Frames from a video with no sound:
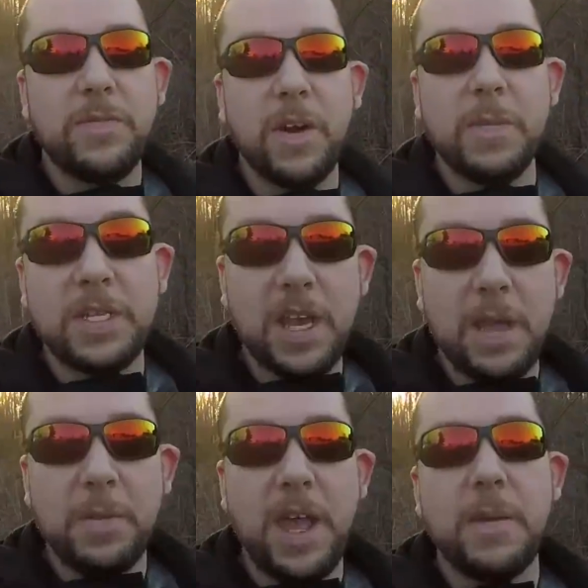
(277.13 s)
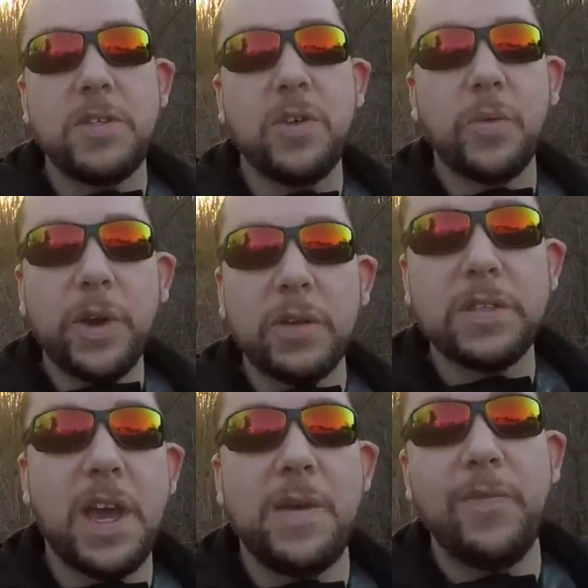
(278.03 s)
from a time lapse to
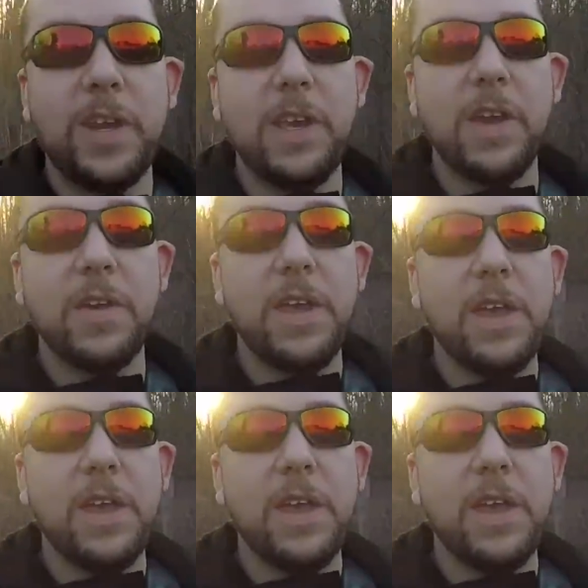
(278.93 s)
real-time video.